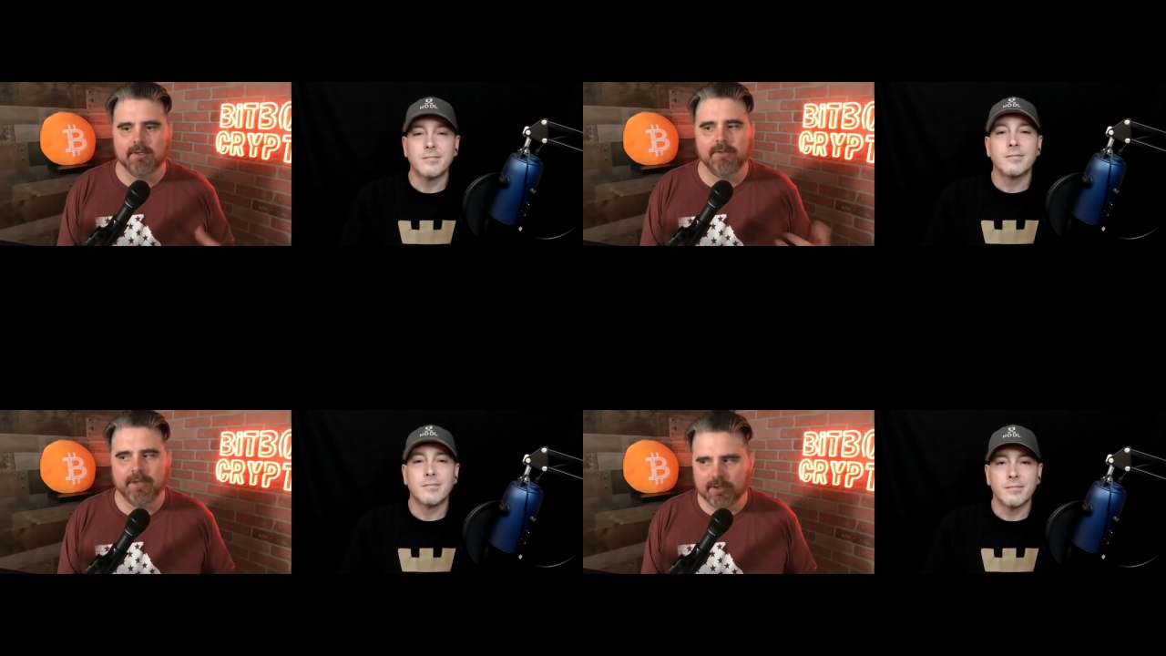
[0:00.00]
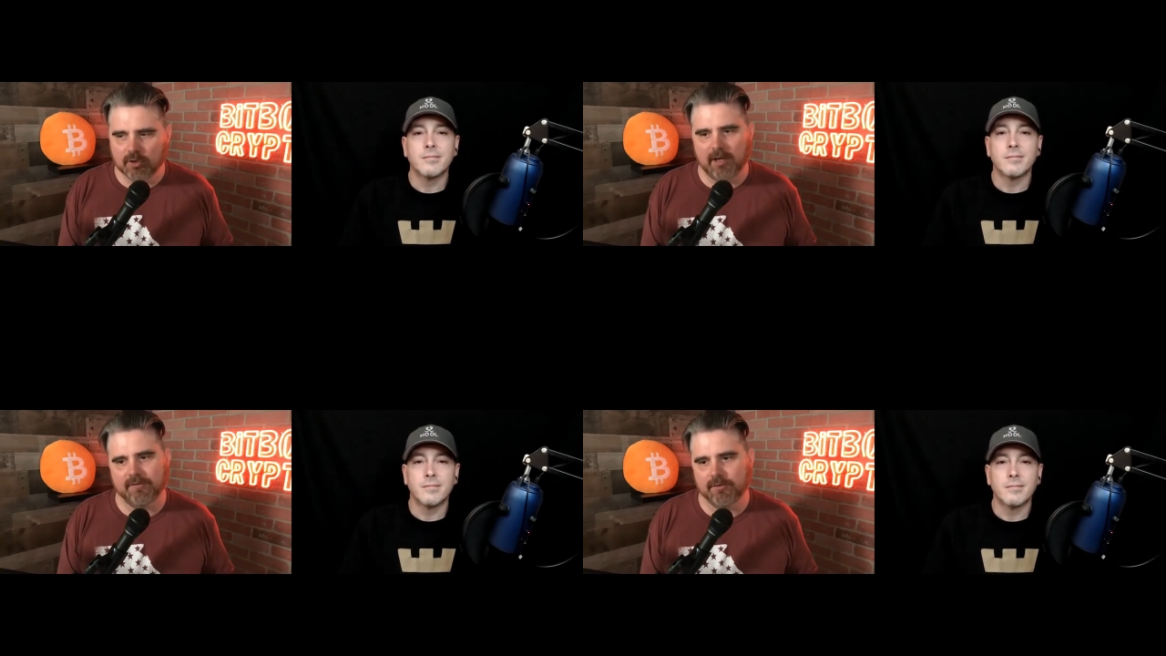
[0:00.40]
Speaker 1: then you're
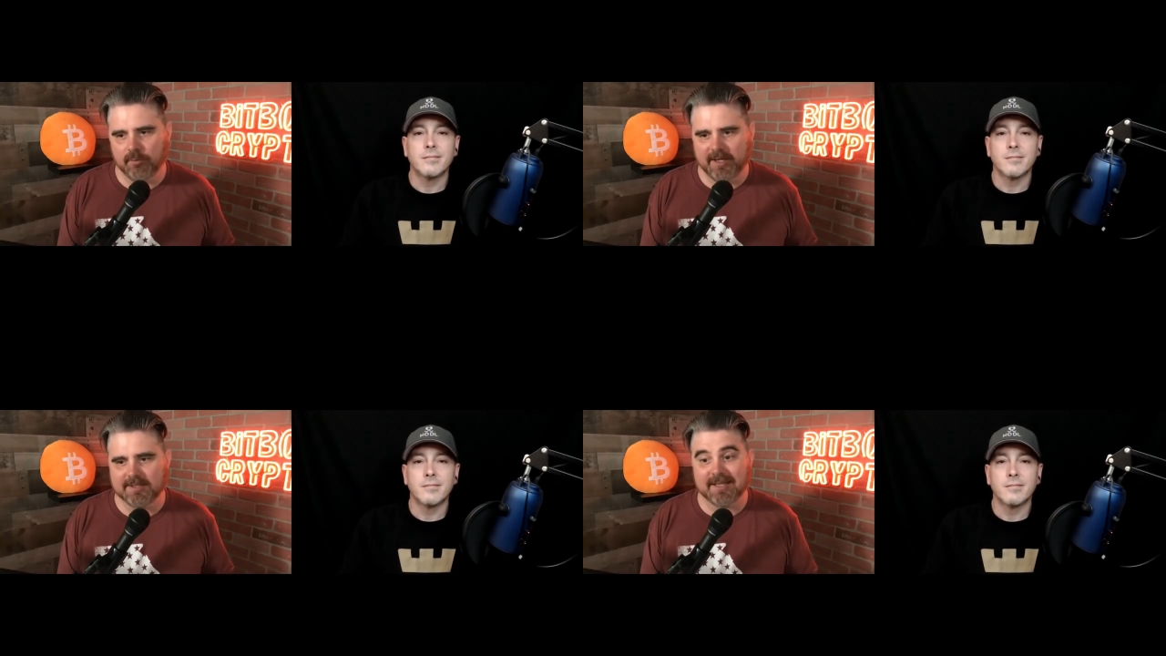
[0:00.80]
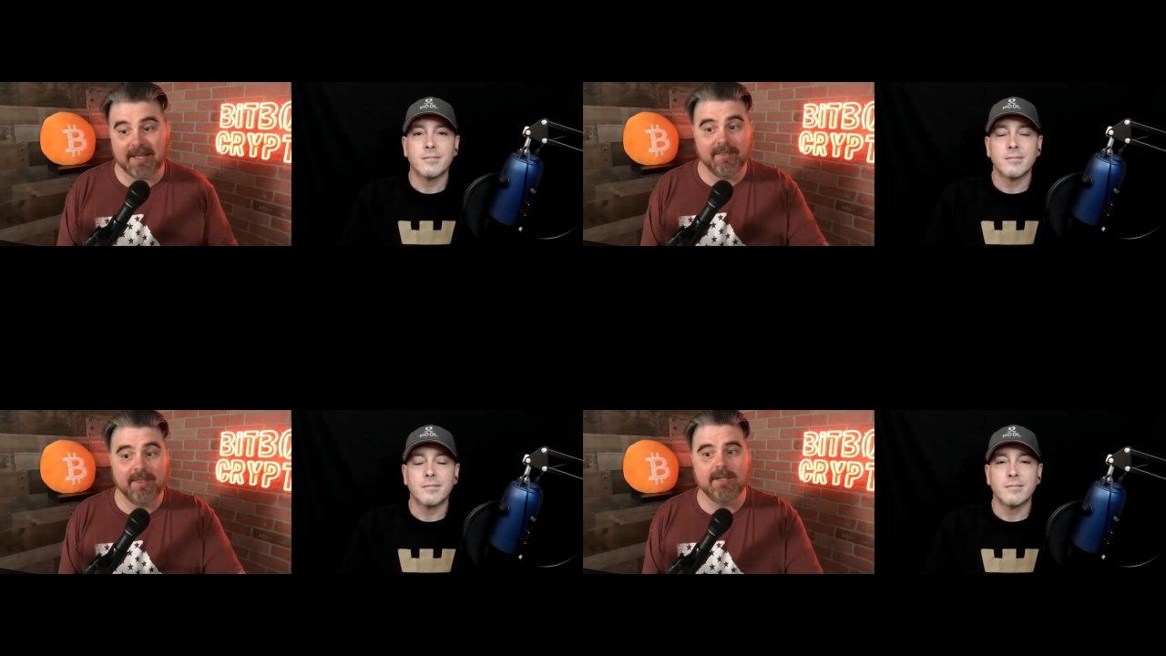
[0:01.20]
off to the races,
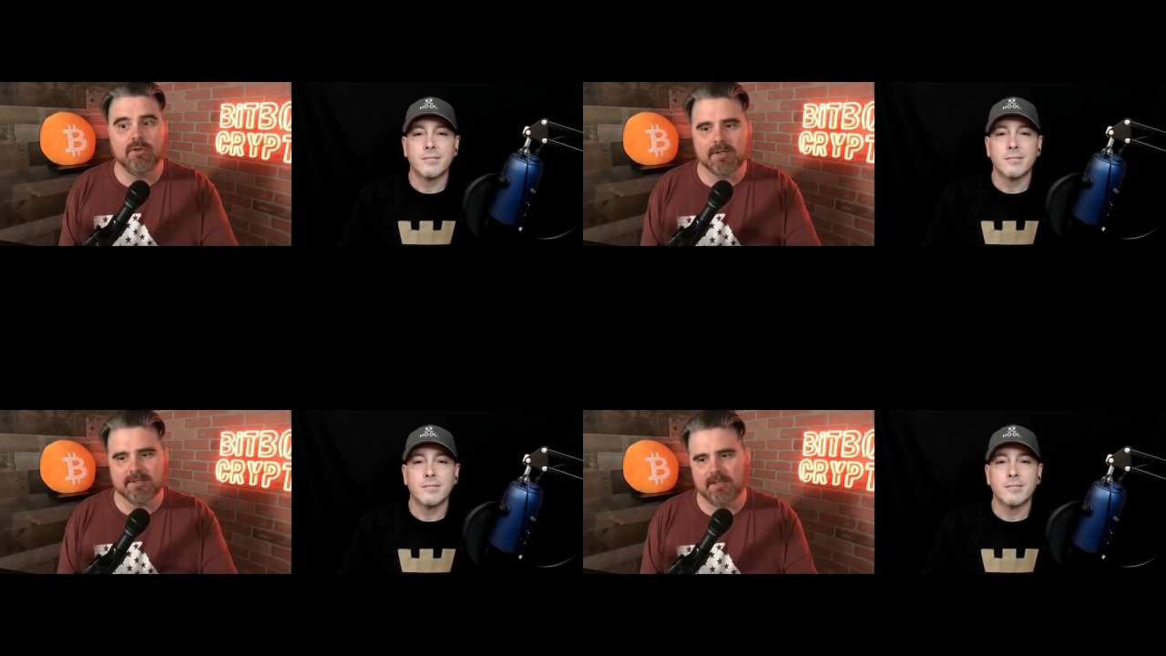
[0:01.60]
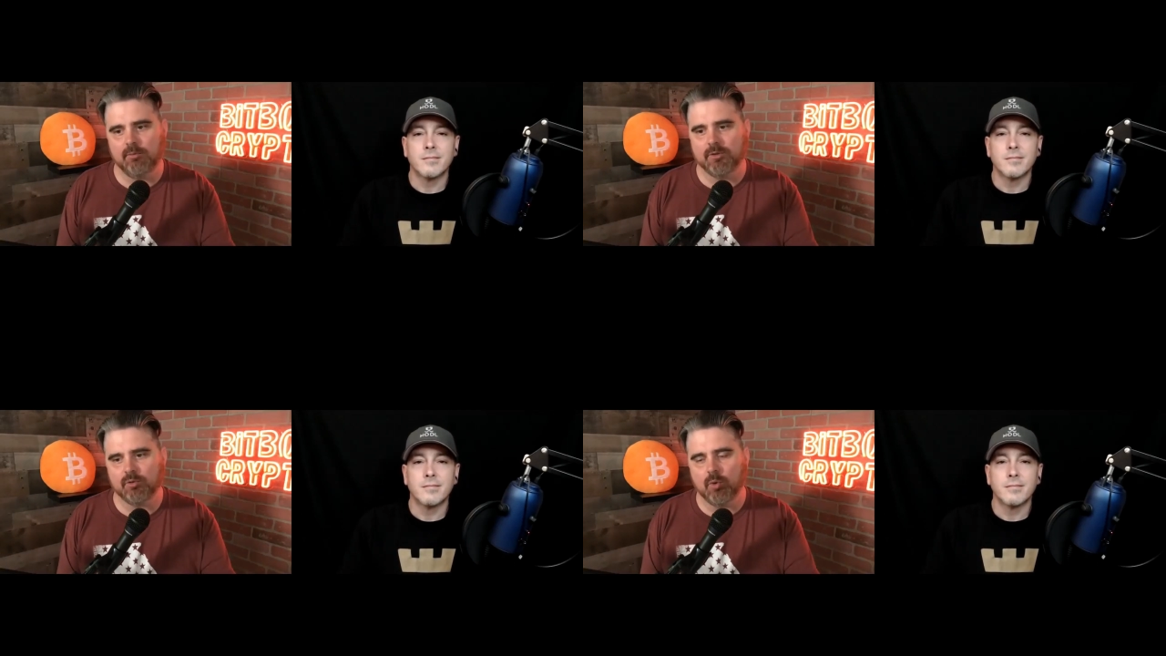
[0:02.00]
and then you can see
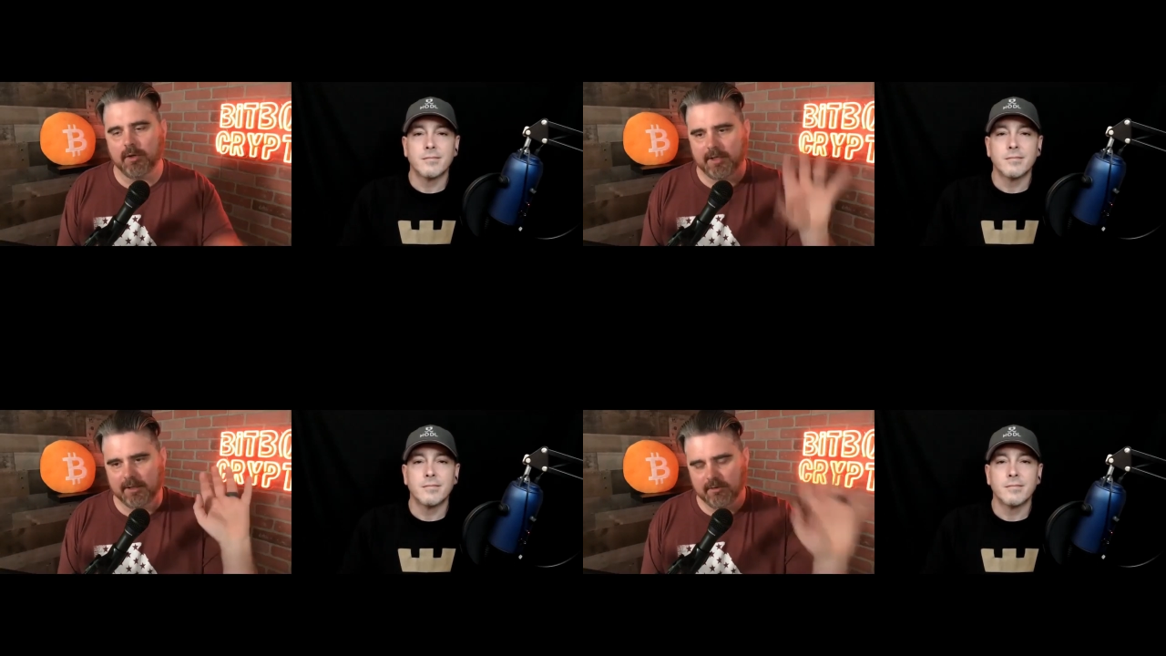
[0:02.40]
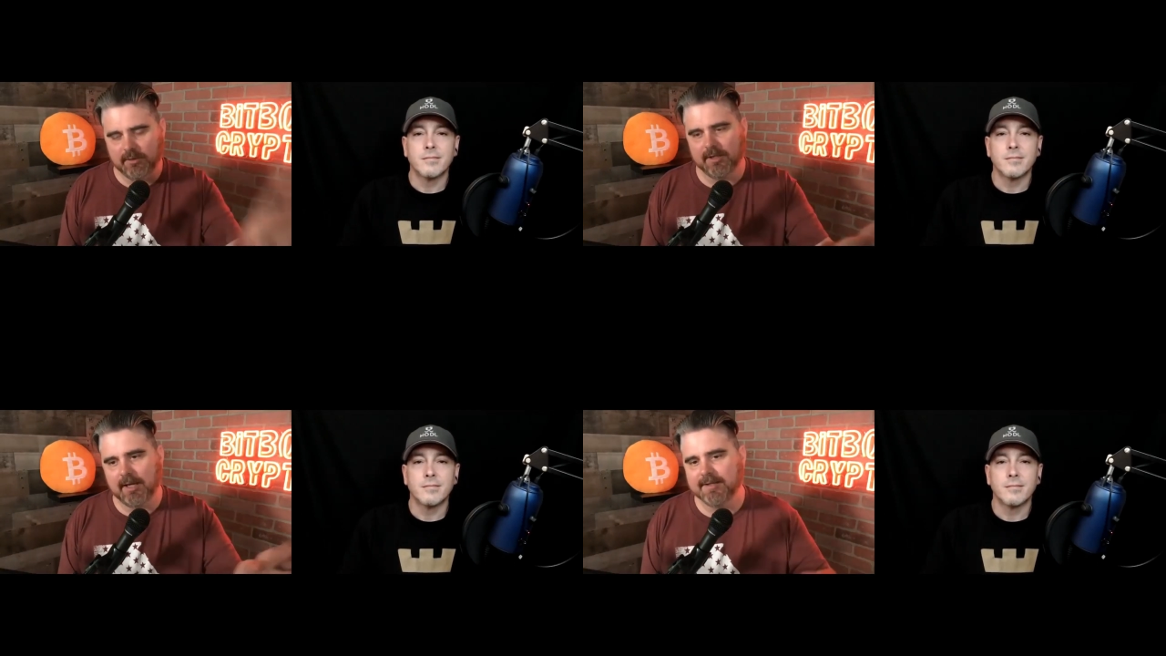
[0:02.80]
what's working and you
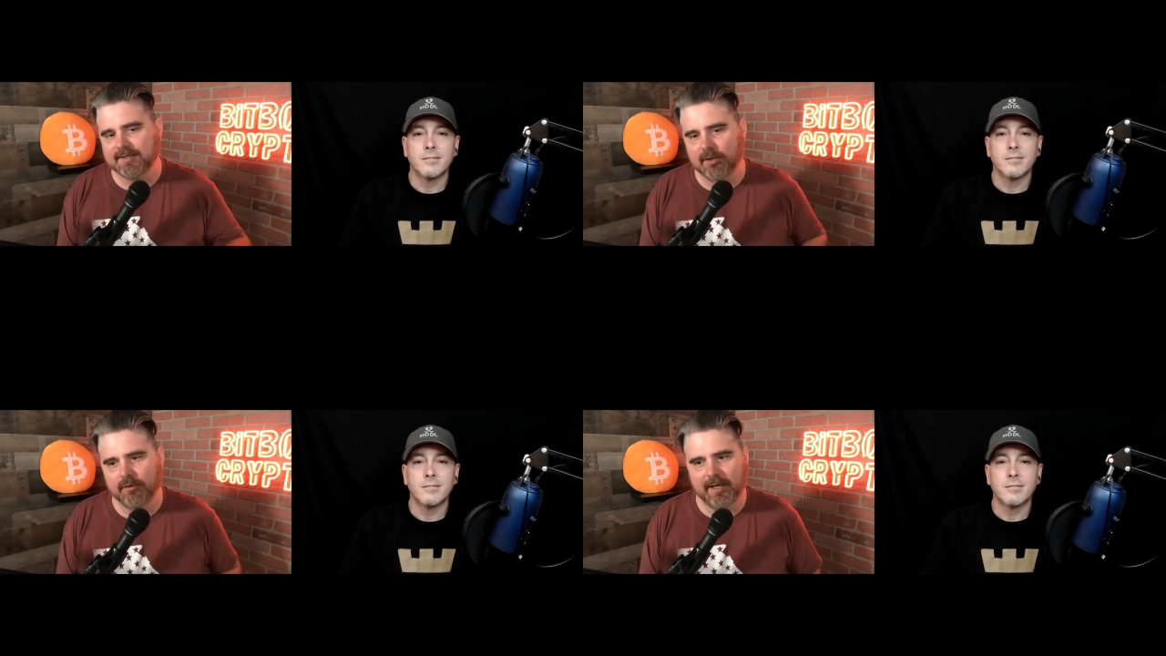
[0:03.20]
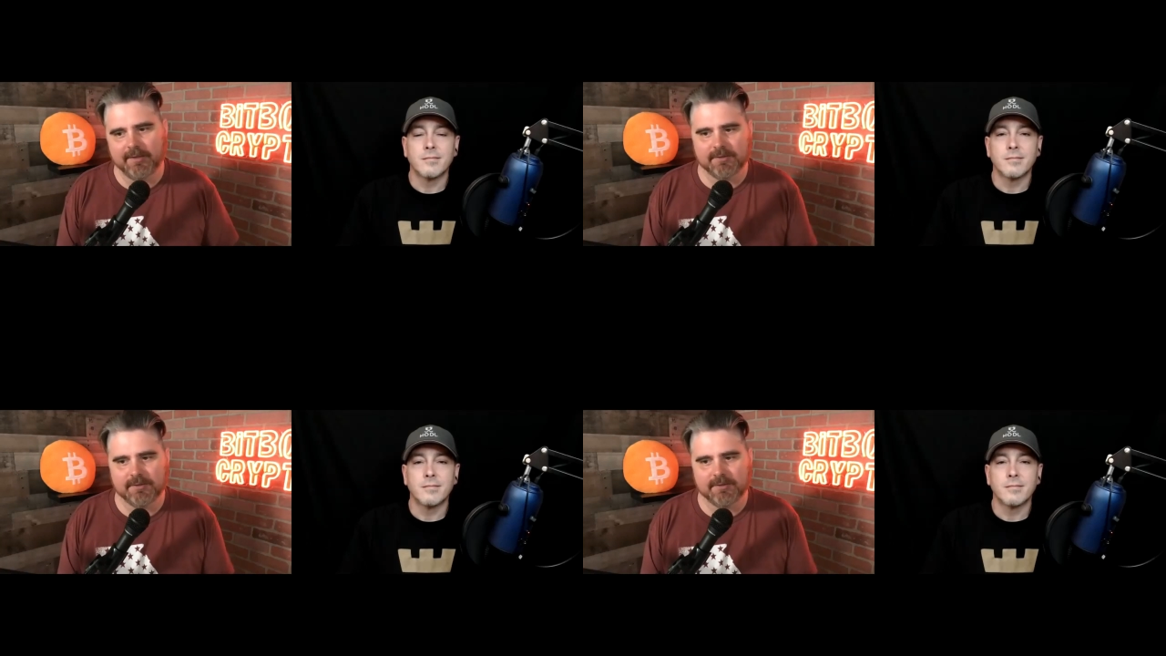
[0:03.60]
can kind of scale that.